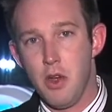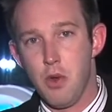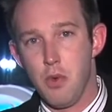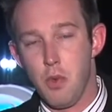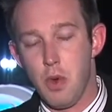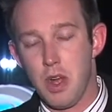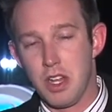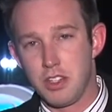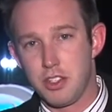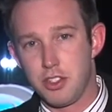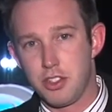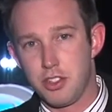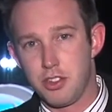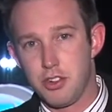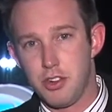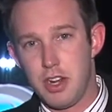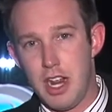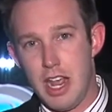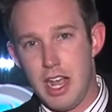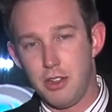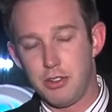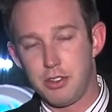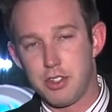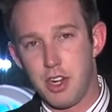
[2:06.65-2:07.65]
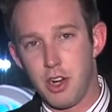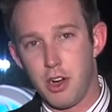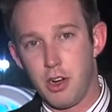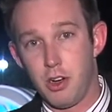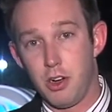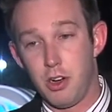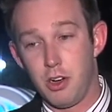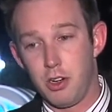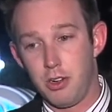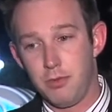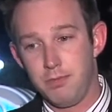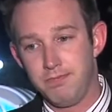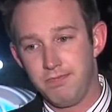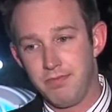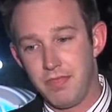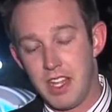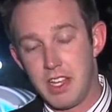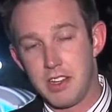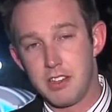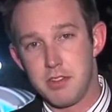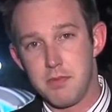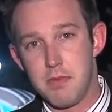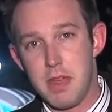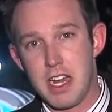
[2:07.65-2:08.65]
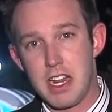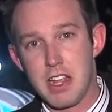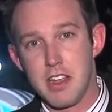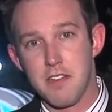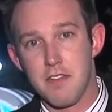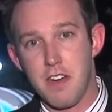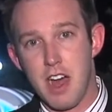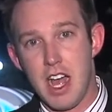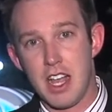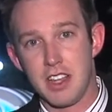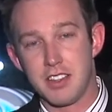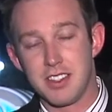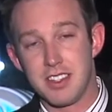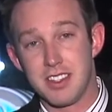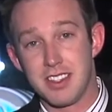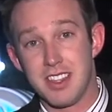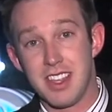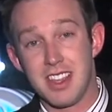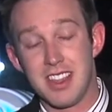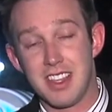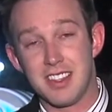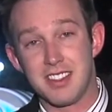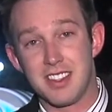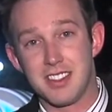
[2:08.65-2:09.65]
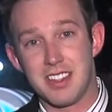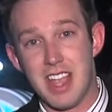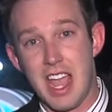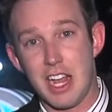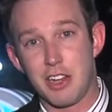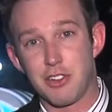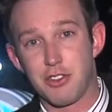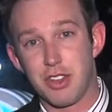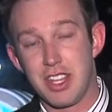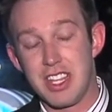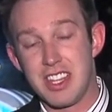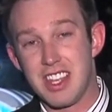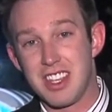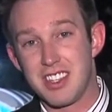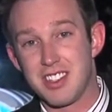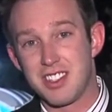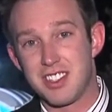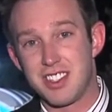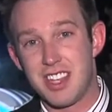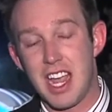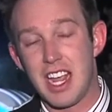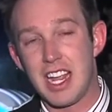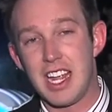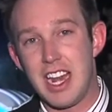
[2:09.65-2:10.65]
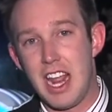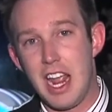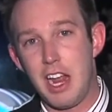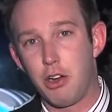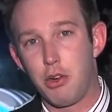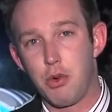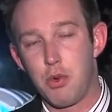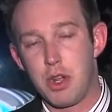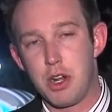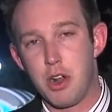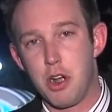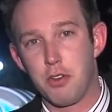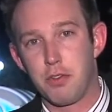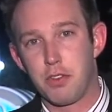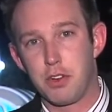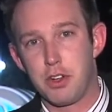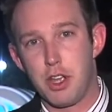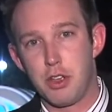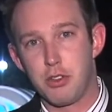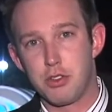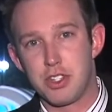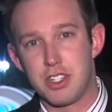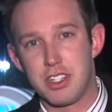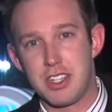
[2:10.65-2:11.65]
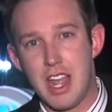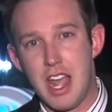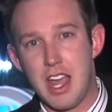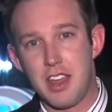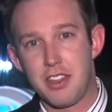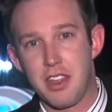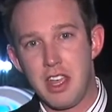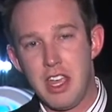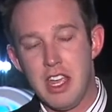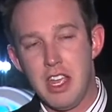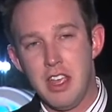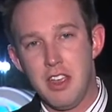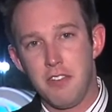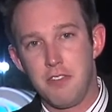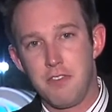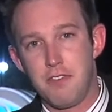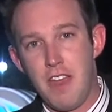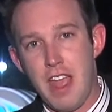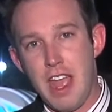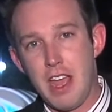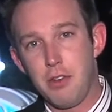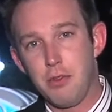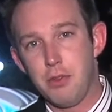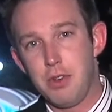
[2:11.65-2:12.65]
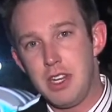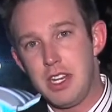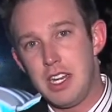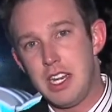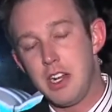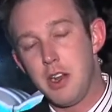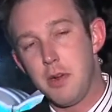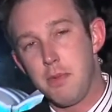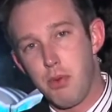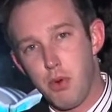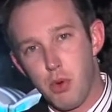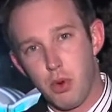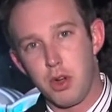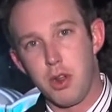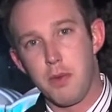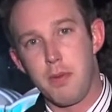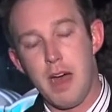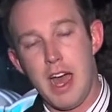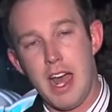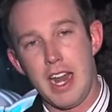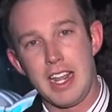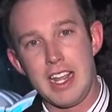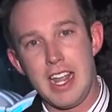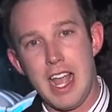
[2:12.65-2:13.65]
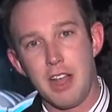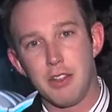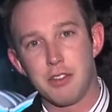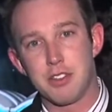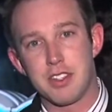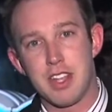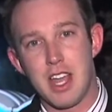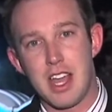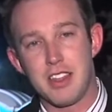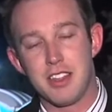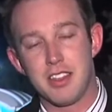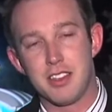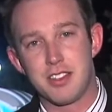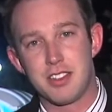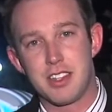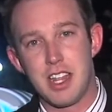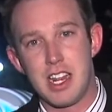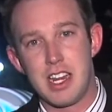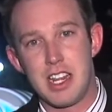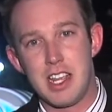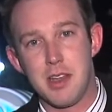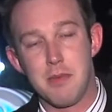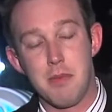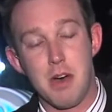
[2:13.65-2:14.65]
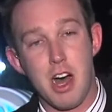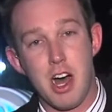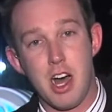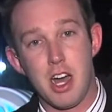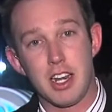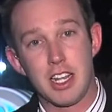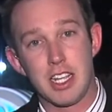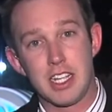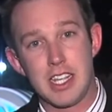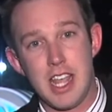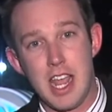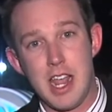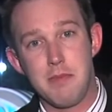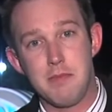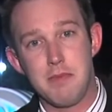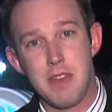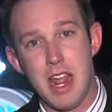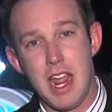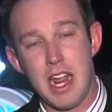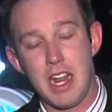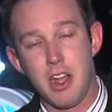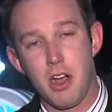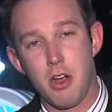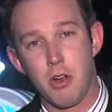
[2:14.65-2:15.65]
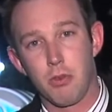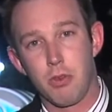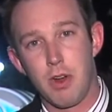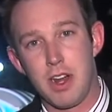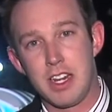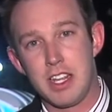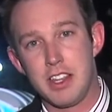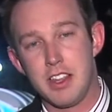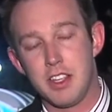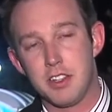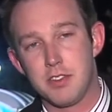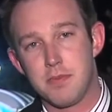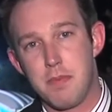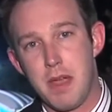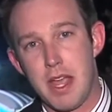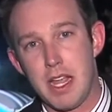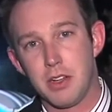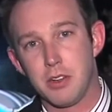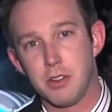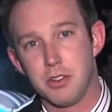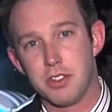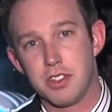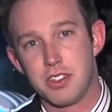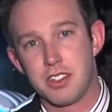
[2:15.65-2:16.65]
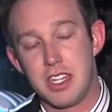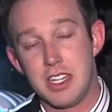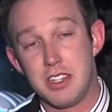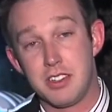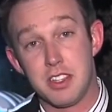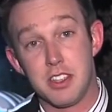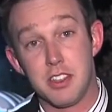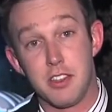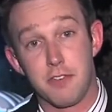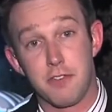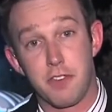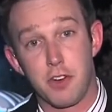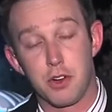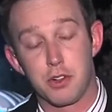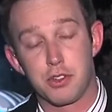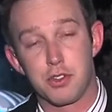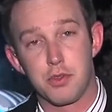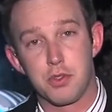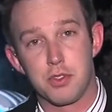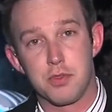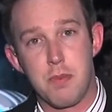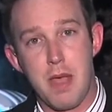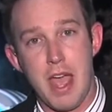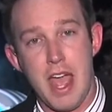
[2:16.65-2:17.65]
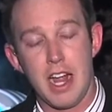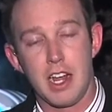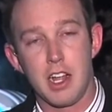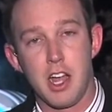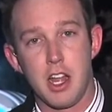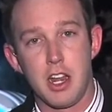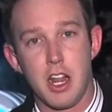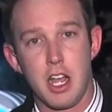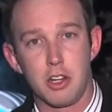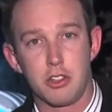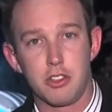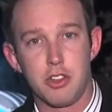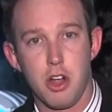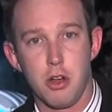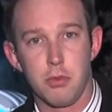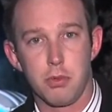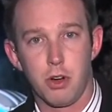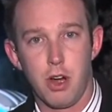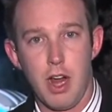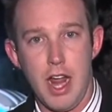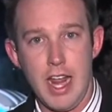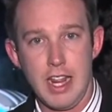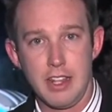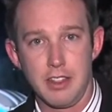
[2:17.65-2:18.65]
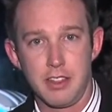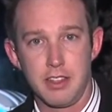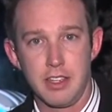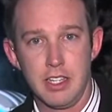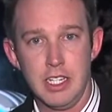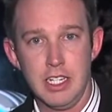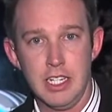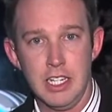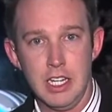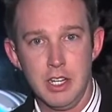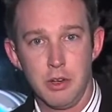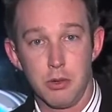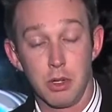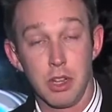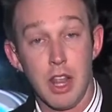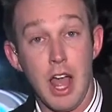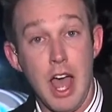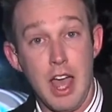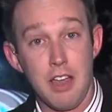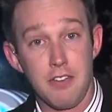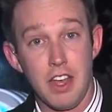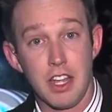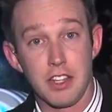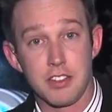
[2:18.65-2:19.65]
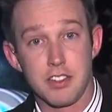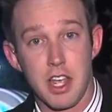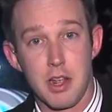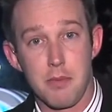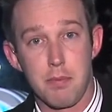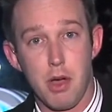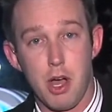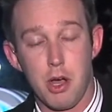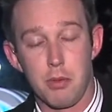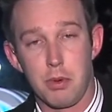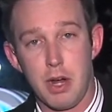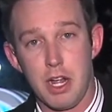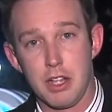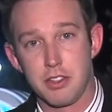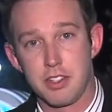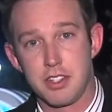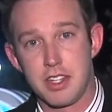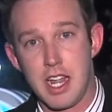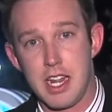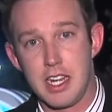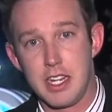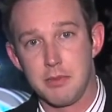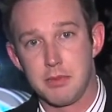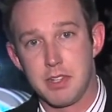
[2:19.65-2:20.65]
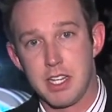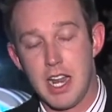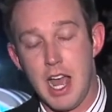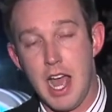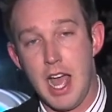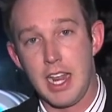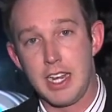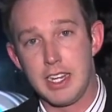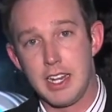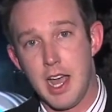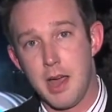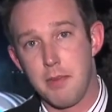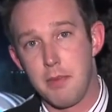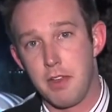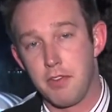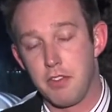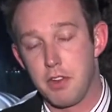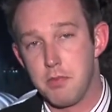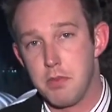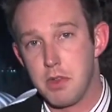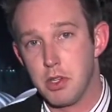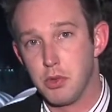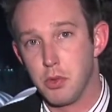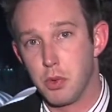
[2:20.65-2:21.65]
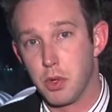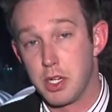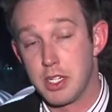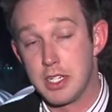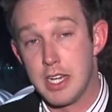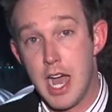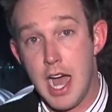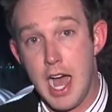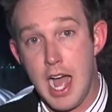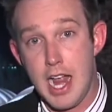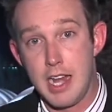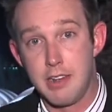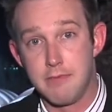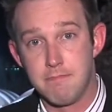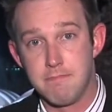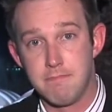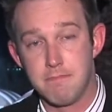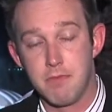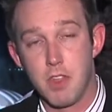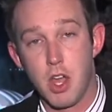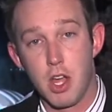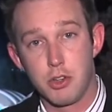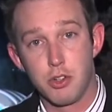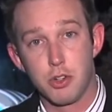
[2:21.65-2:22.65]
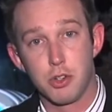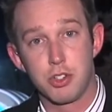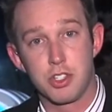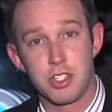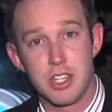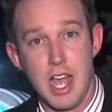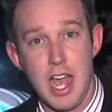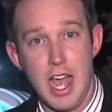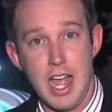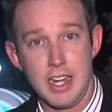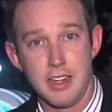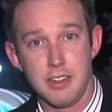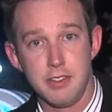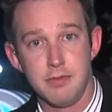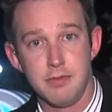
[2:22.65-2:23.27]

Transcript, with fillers: What stood out to her and to many of us is that this is actually the second heroin overdose death found in a porta potty outside the stadium on a game day already this Bengals season. The first was back on October 8th. We're live outside Paul Brown Stadium tonight. I'm Evan Millward, 9 on your side.